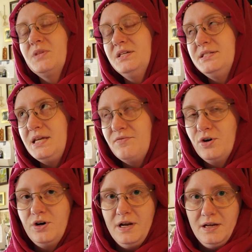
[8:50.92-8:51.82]

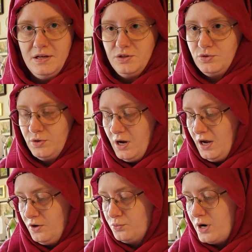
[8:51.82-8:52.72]
Saver and
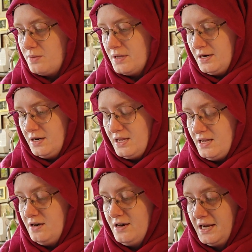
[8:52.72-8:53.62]
Rabin
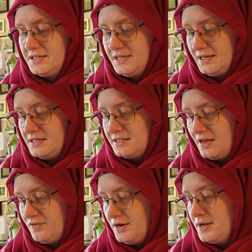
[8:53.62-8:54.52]
in
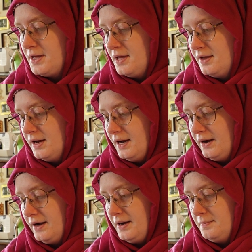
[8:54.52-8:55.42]
1997
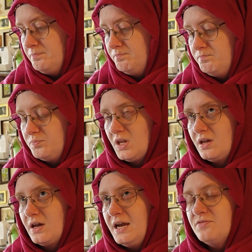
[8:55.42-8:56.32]

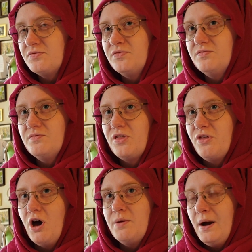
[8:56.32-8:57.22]
kind of
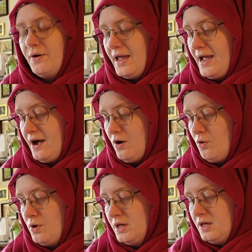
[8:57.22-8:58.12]
thought about
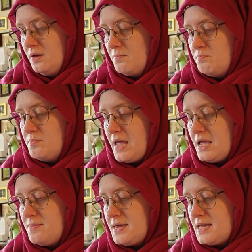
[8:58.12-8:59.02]
how
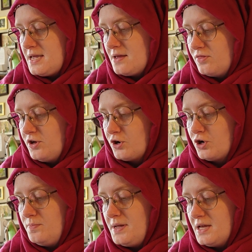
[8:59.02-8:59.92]
maybe there
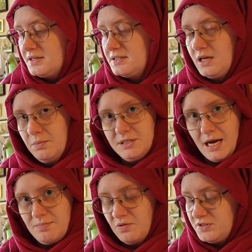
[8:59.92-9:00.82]
could be a
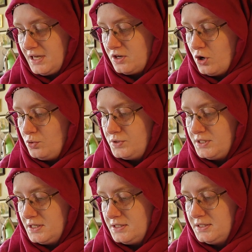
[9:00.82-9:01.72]
subtype of
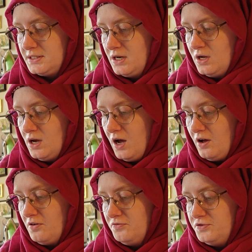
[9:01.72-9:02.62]
psychosis
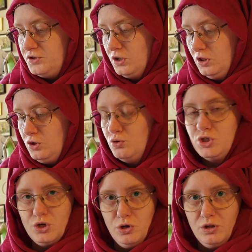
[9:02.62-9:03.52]
of
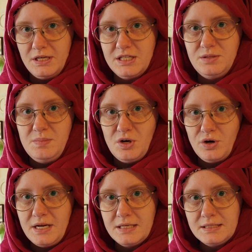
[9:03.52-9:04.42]
delusional
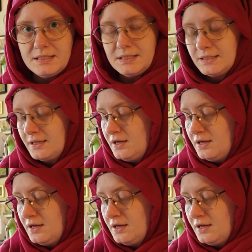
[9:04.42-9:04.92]
experience